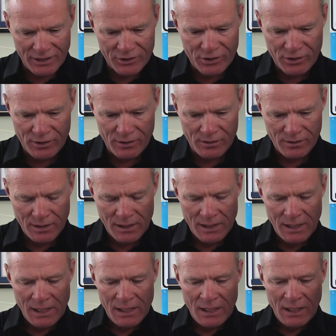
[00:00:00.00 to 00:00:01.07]
your
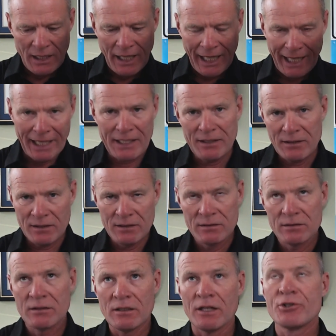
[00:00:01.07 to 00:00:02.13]
N,
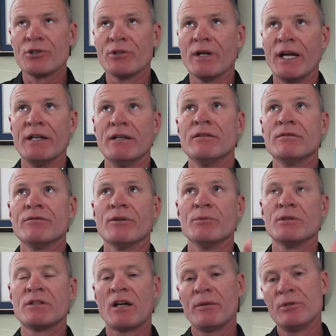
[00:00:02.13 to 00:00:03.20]
not your N, from
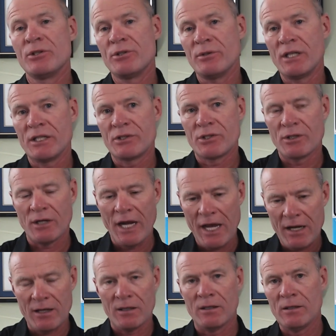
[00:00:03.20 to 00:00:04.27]
the time that you get your
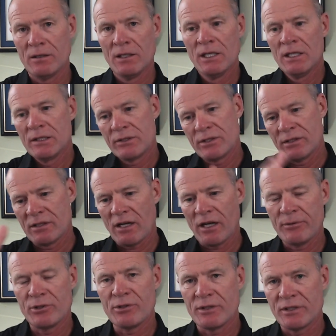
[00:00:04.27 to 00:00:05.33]
L to the
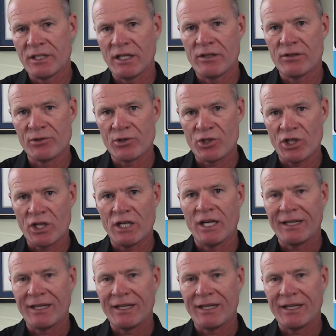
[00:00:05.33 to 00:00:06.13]
time that you can take your G.